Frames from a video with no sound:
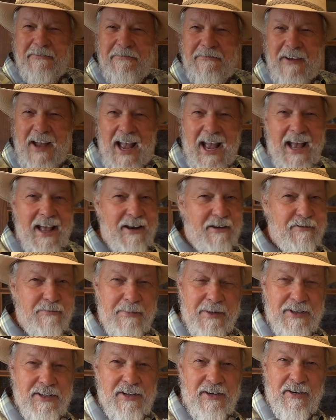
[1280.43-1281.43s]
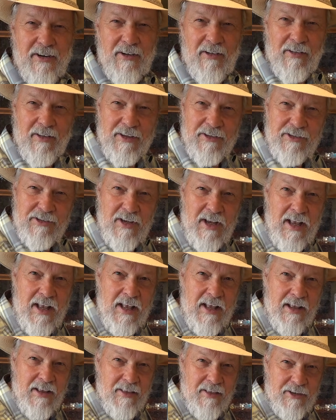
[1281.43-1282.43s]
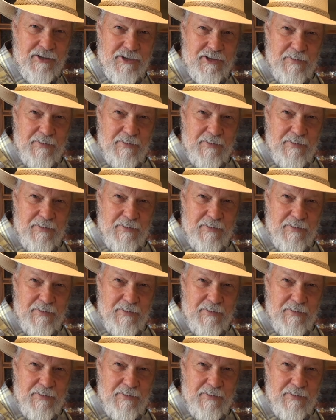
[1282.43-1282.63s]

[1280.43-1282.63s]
fan of material that's